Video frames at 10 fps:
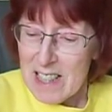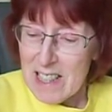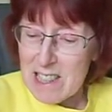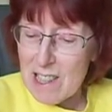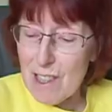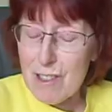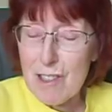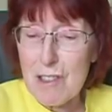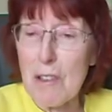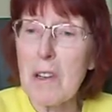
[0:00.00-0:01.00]
There's a lot
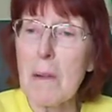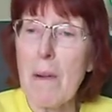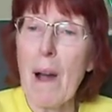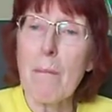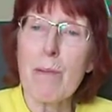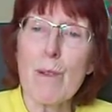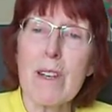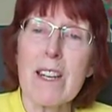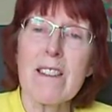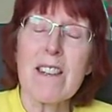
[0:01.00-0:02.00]
of talk about
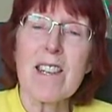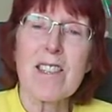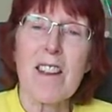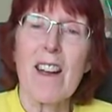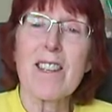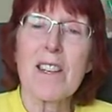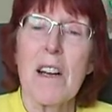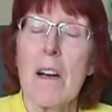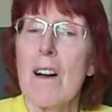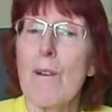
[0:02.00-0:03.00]
bullying these days.
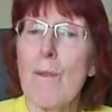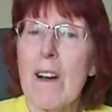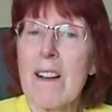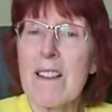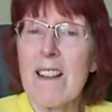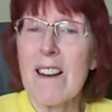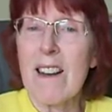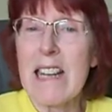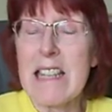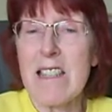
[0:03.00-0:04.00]
Well,
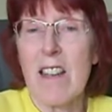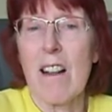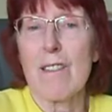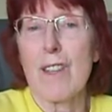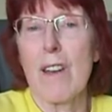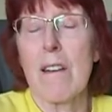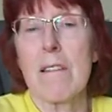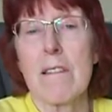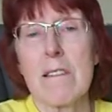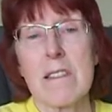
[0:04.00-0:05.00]
I can tell
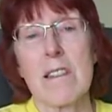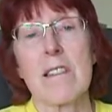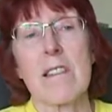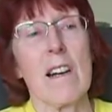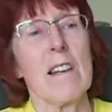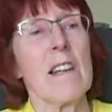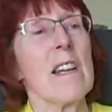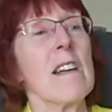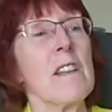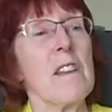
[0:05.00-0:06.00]
you that
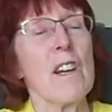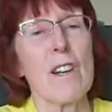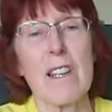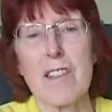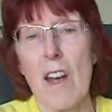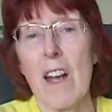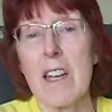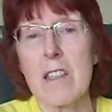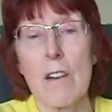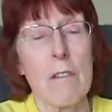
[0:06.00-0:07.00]
in the early
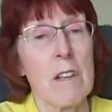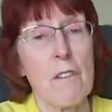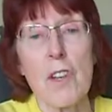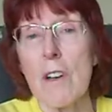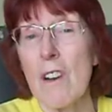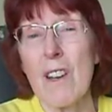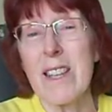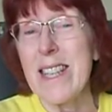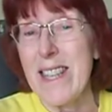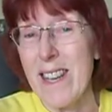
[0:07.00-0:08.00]
days, or even
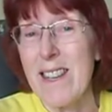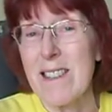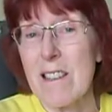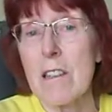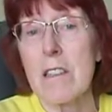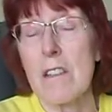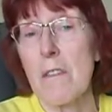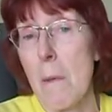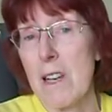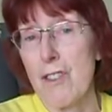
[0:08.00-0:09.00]
early years
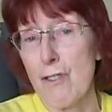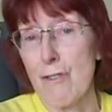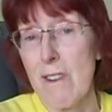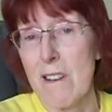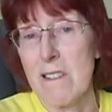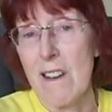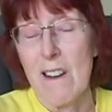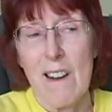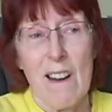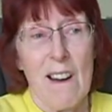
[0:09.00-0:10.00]
of my trucking,
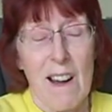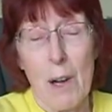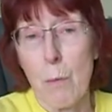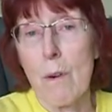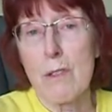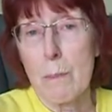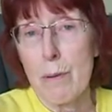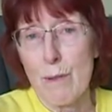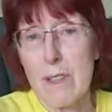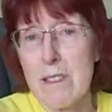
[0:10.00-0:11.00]
I was
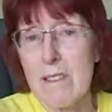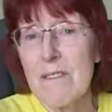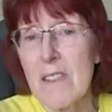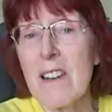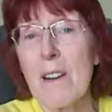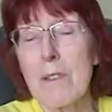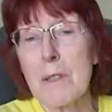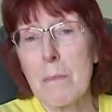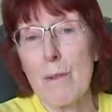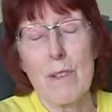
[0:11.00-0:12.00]
bullied. I
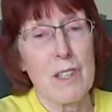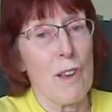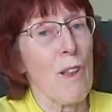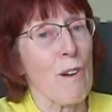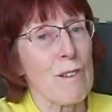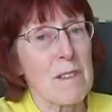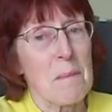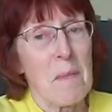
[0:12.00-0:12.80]
was bullied a lot.